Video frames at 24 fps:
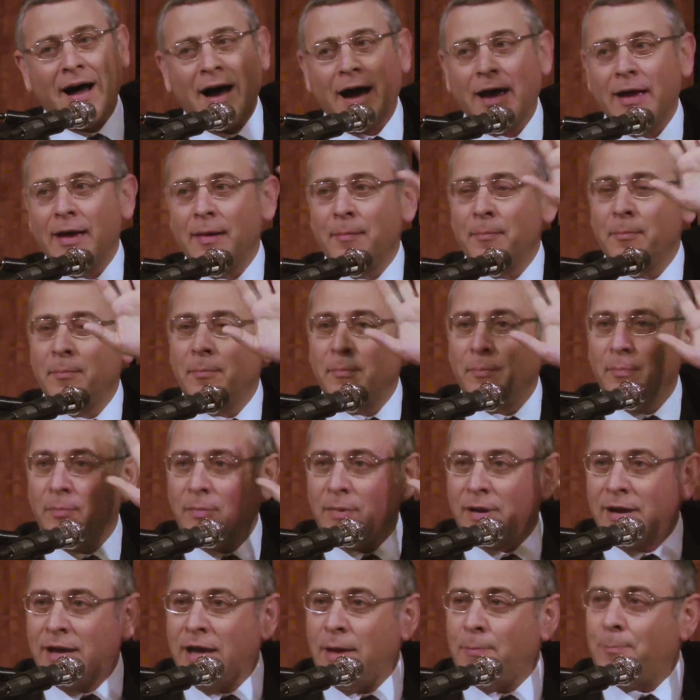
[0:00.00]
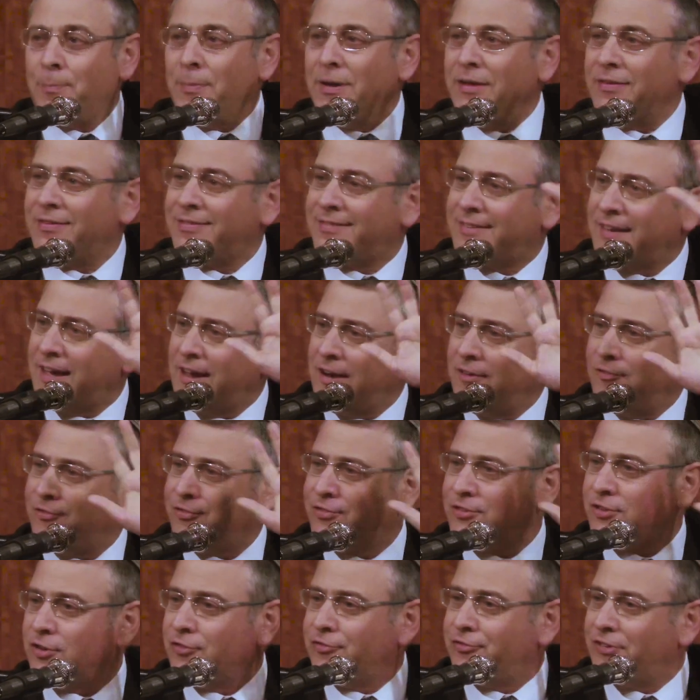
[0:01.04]
I am keep
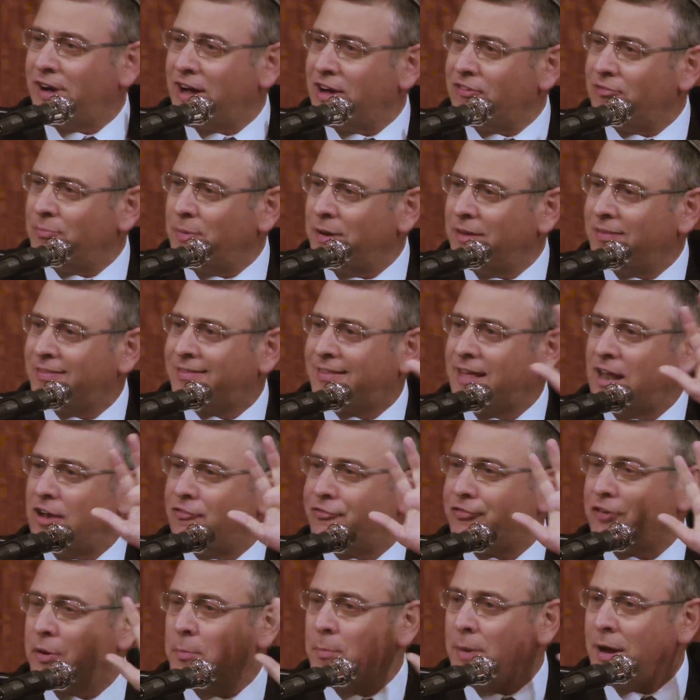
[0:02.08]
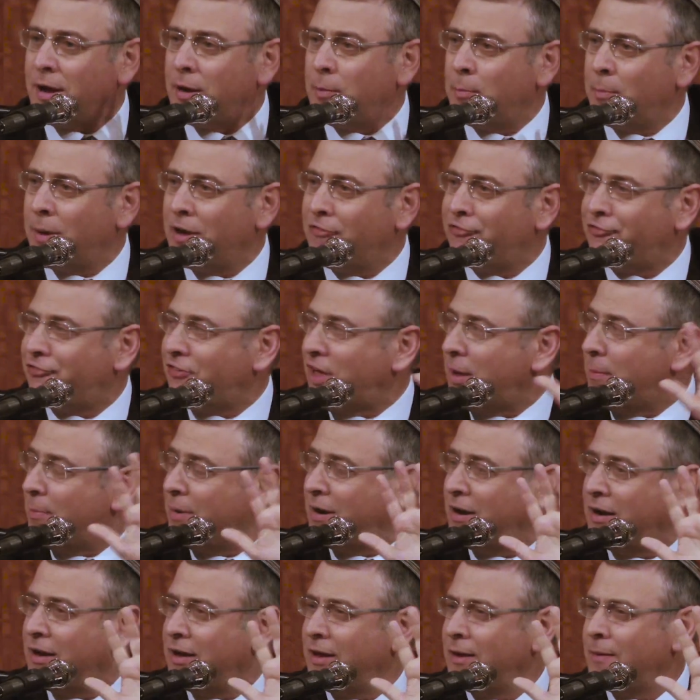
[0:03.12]
myself, survive myself and my
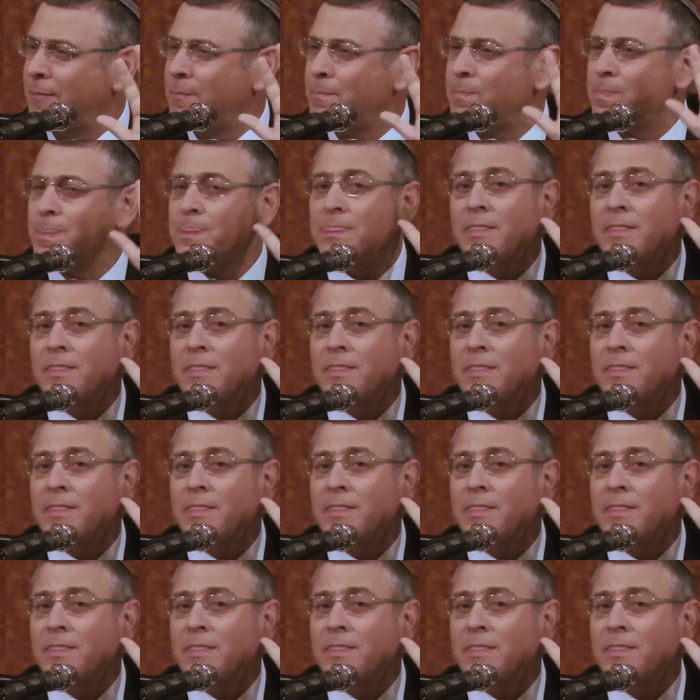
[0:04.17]
family,